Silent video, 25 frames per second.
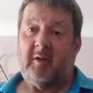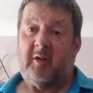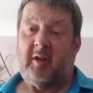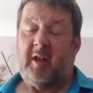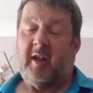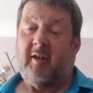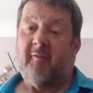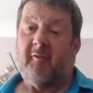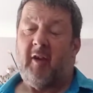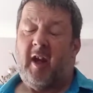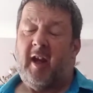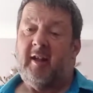
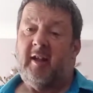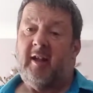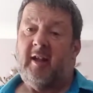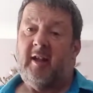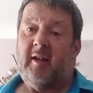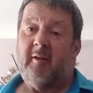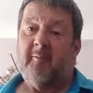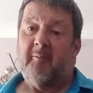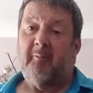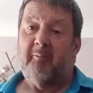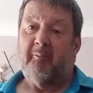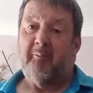give
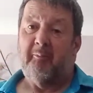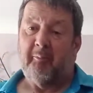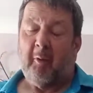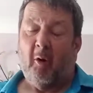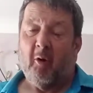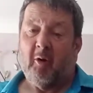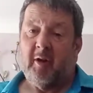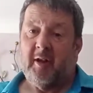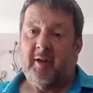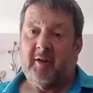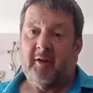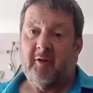any
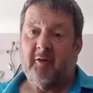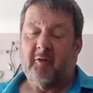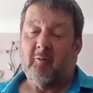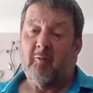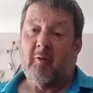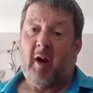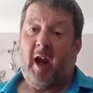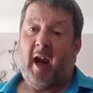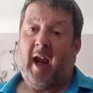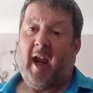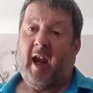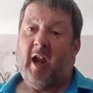pointers
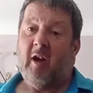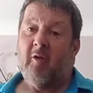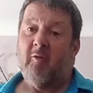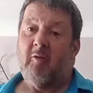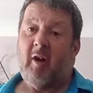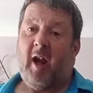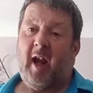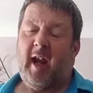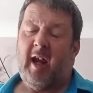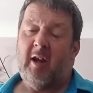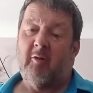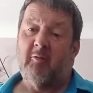or
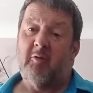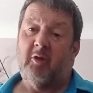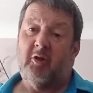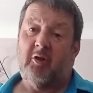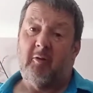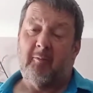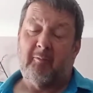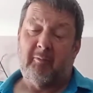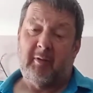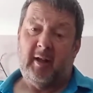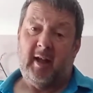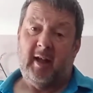how we
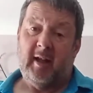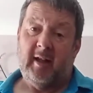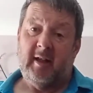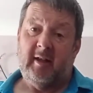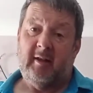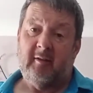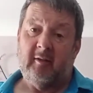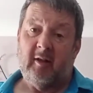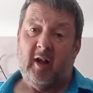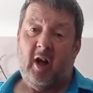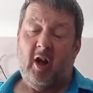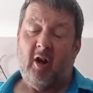should
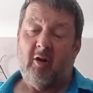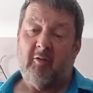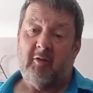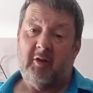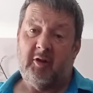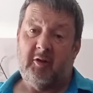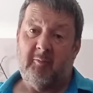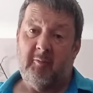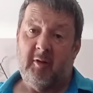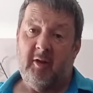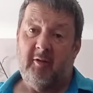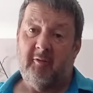play
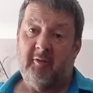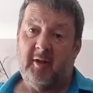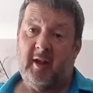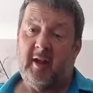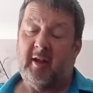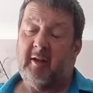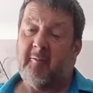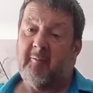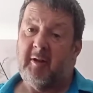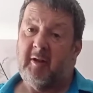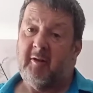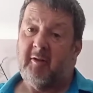Irish
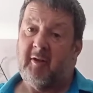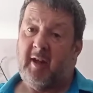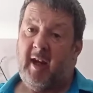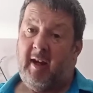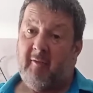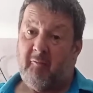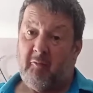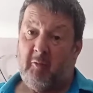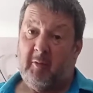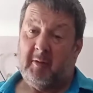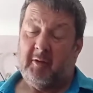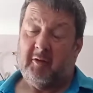music, because
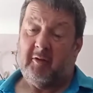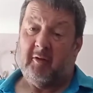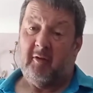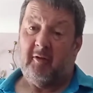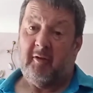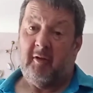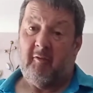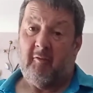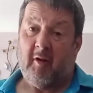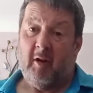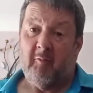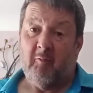everyone's got
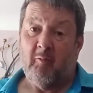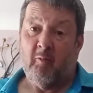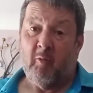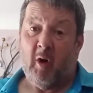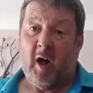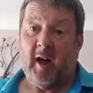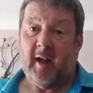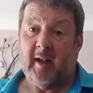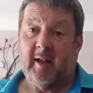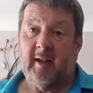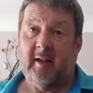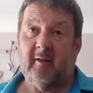their own
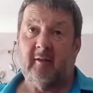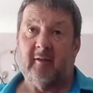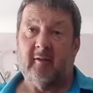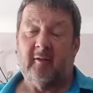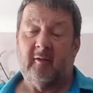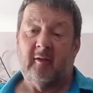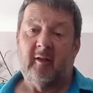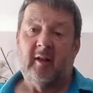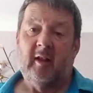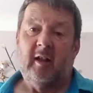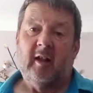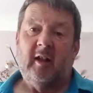way
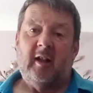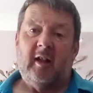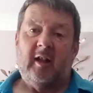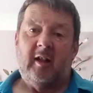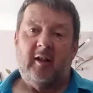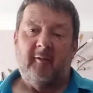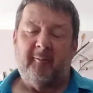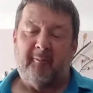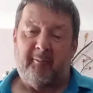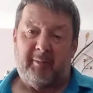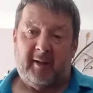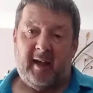
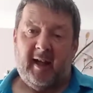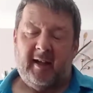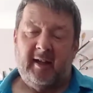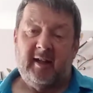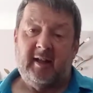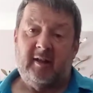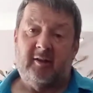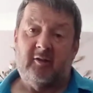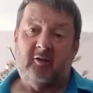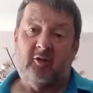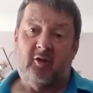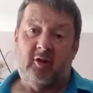of
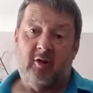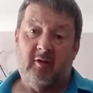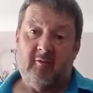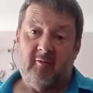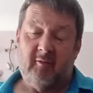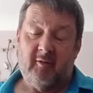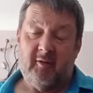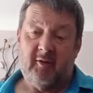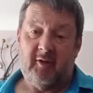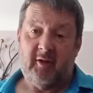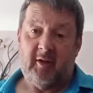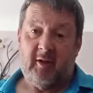playing
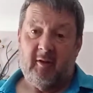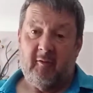tunes.